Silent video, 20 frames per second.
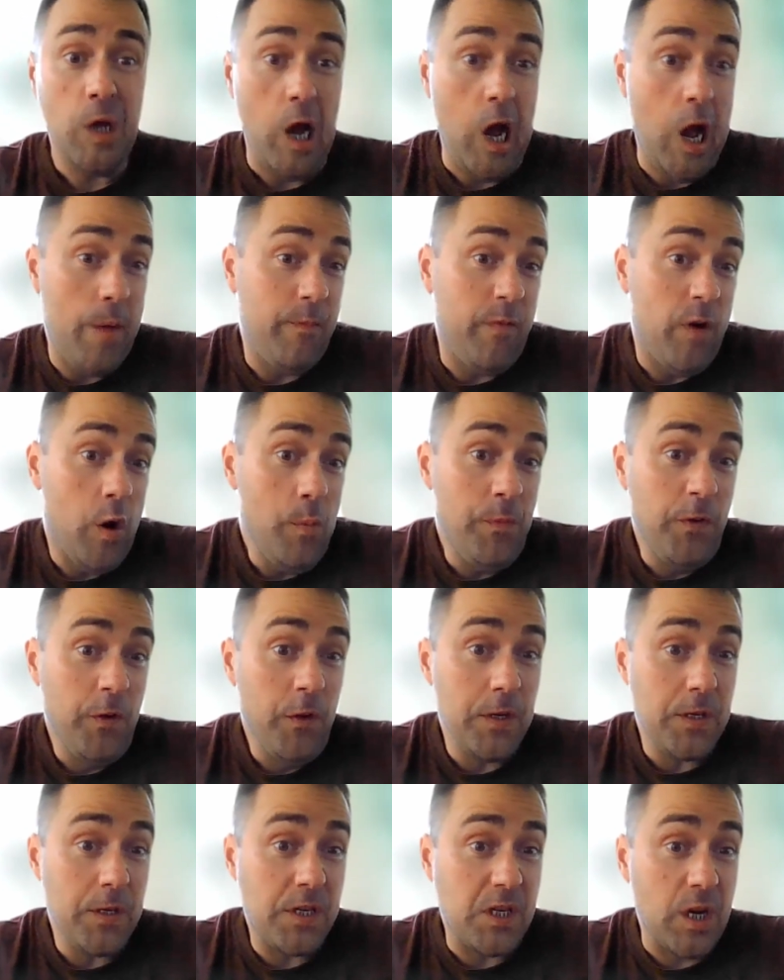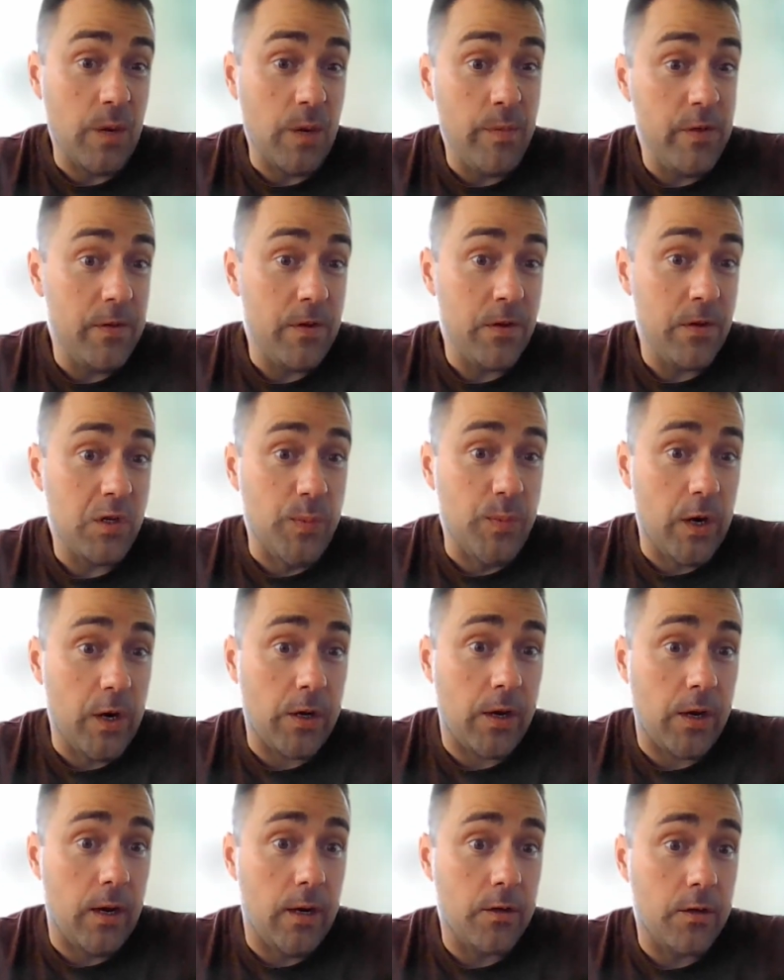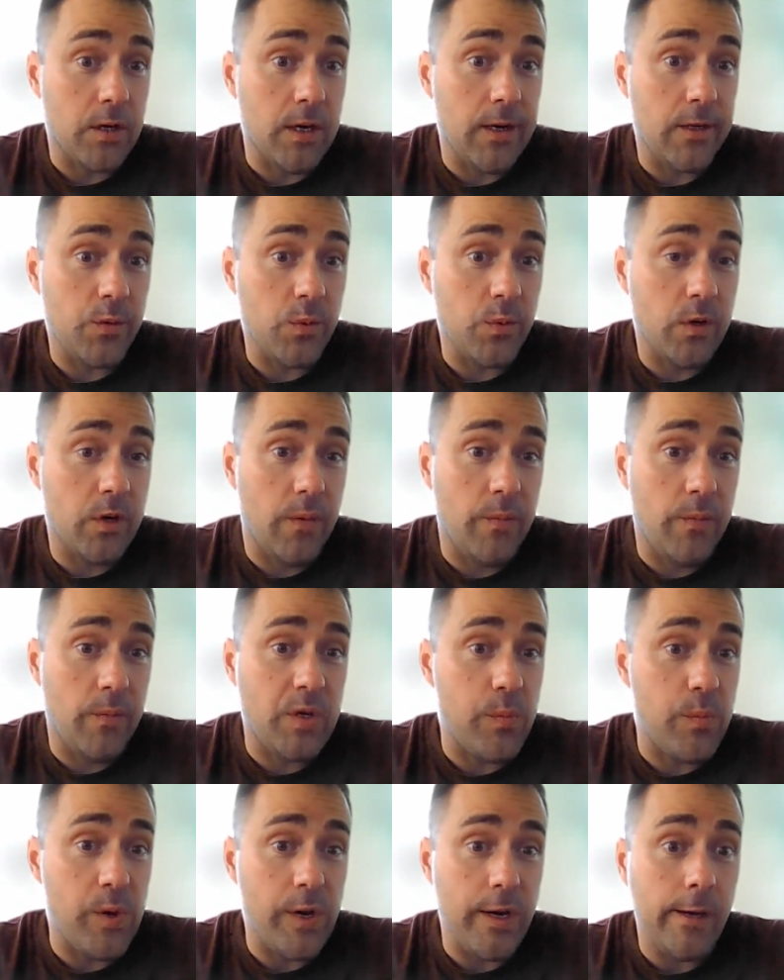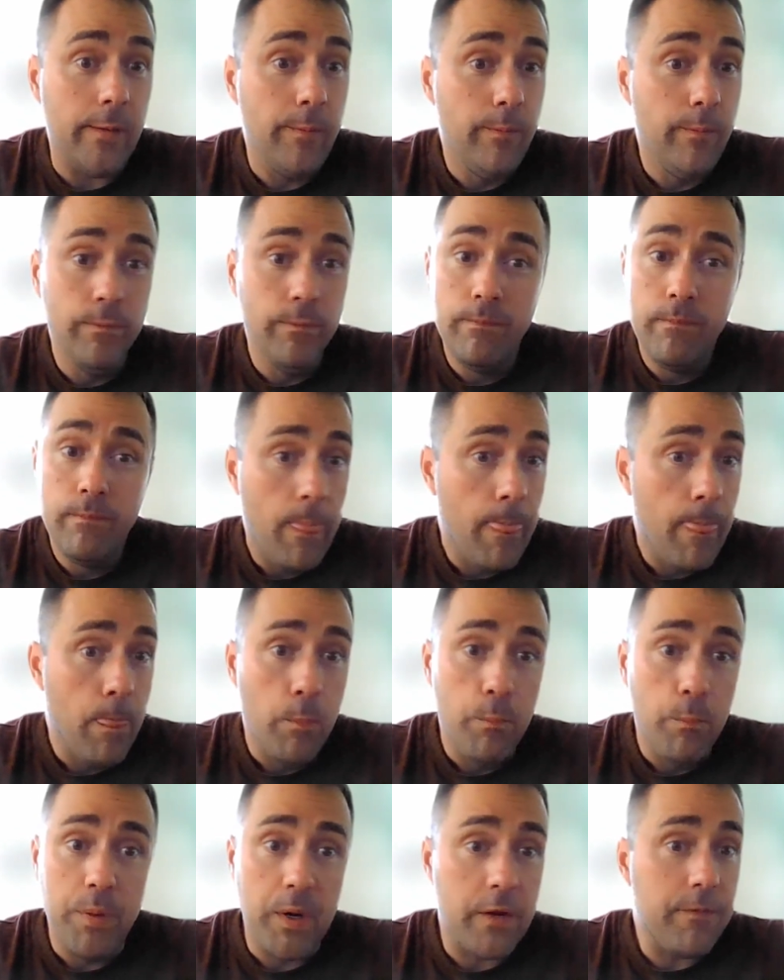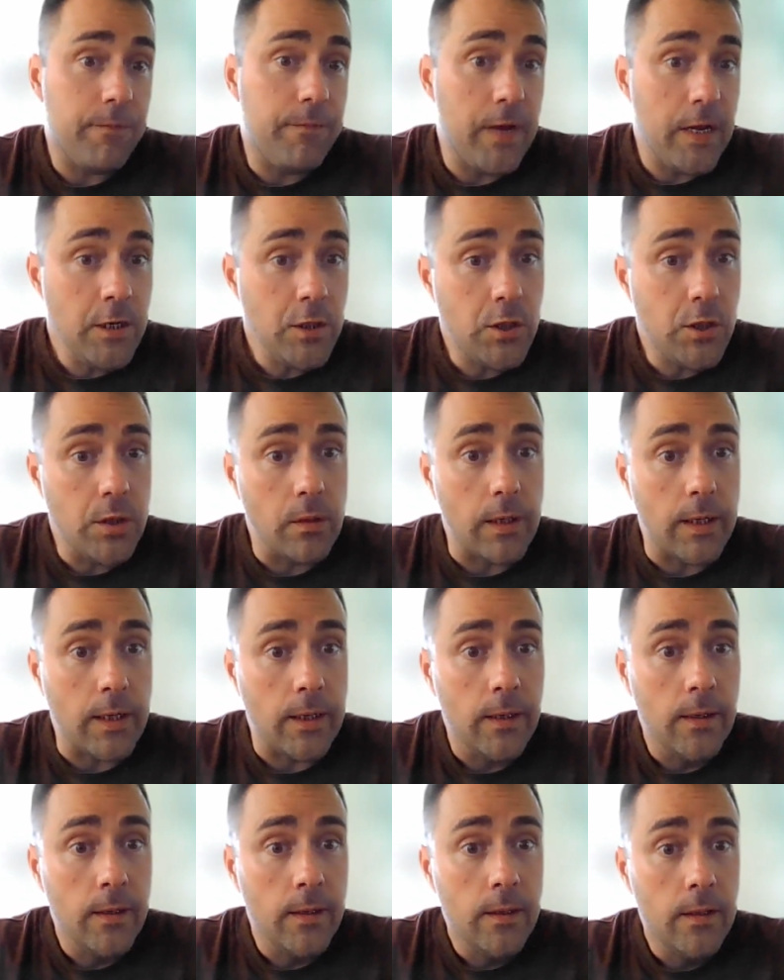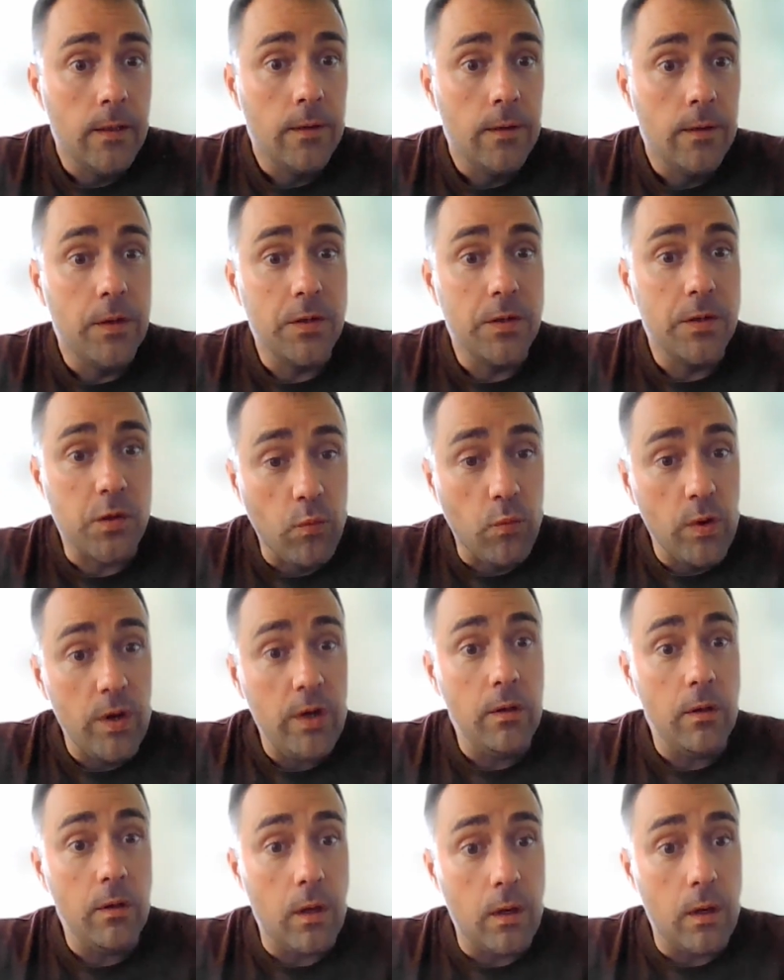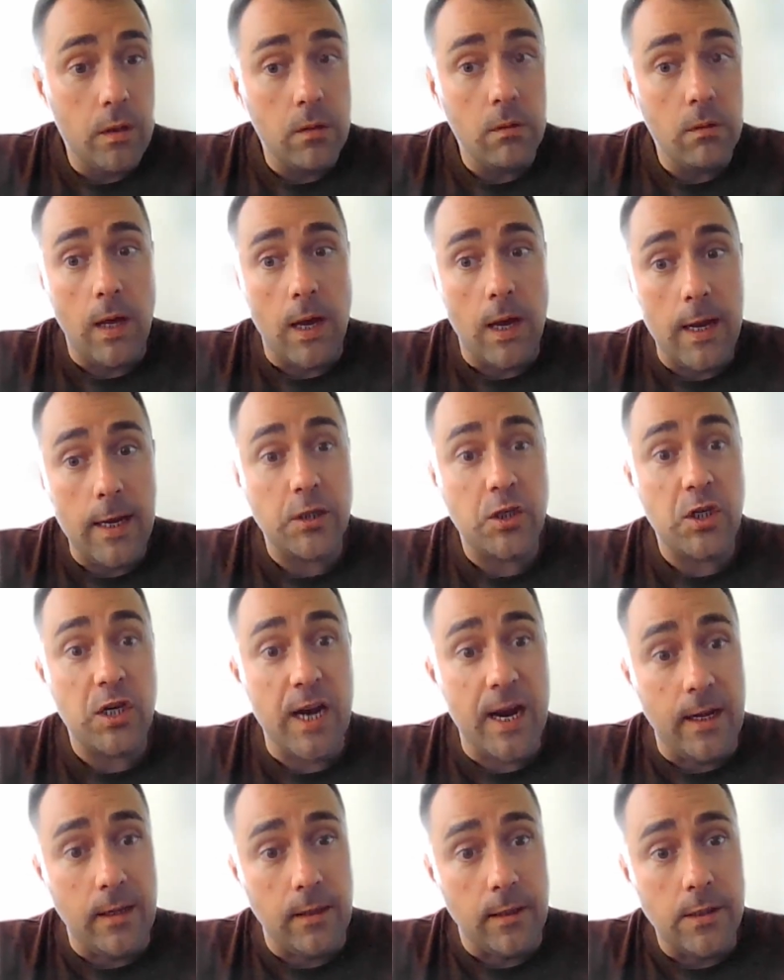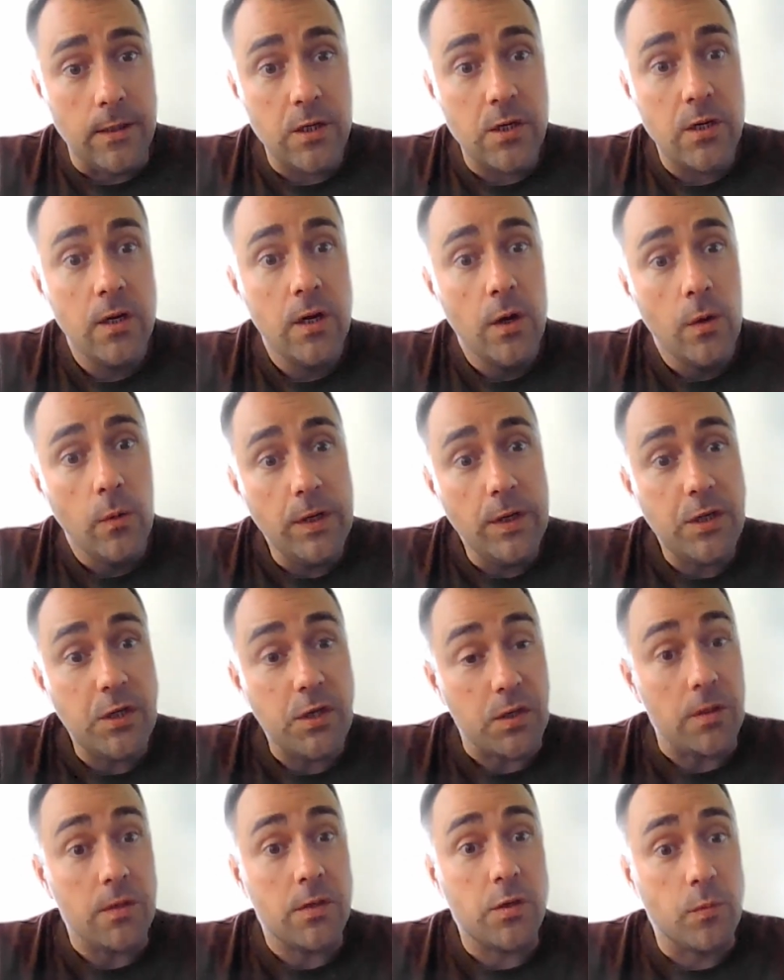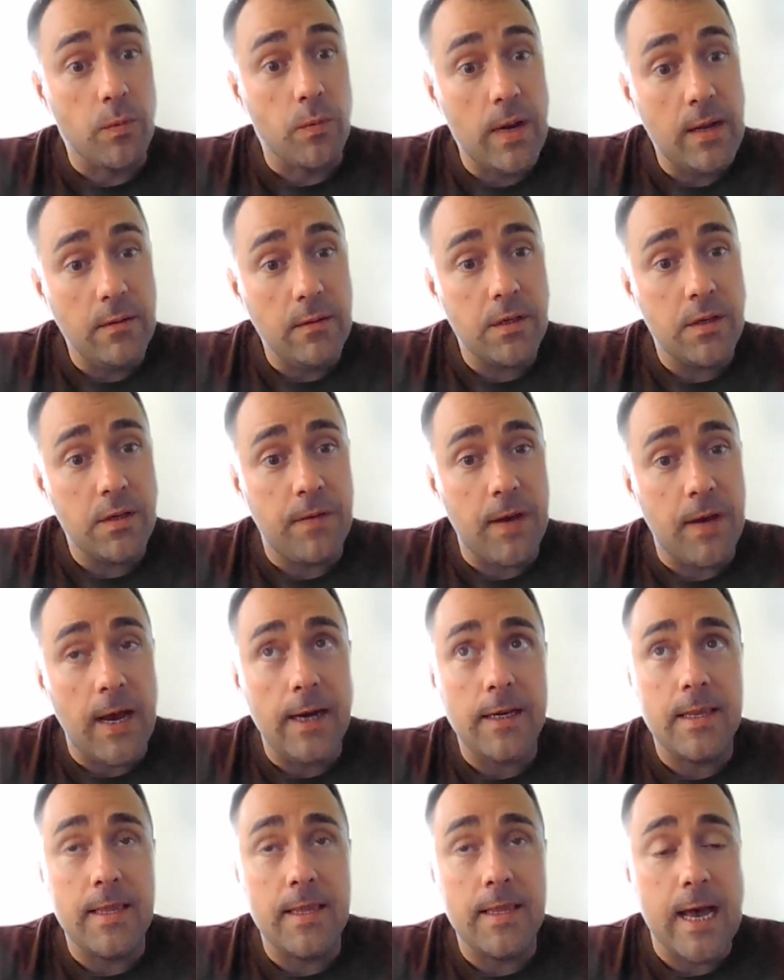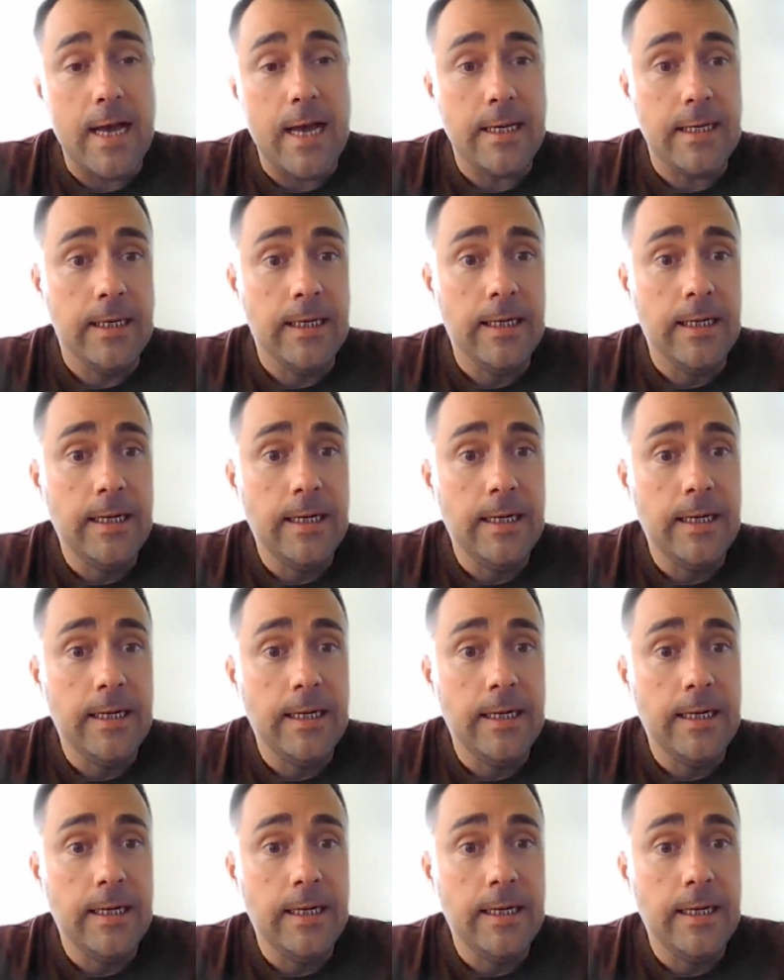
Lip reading: I'm hopeful that some of those smart contracts will come to be, but eventually there's a real underlying challenge which surrounds the fact that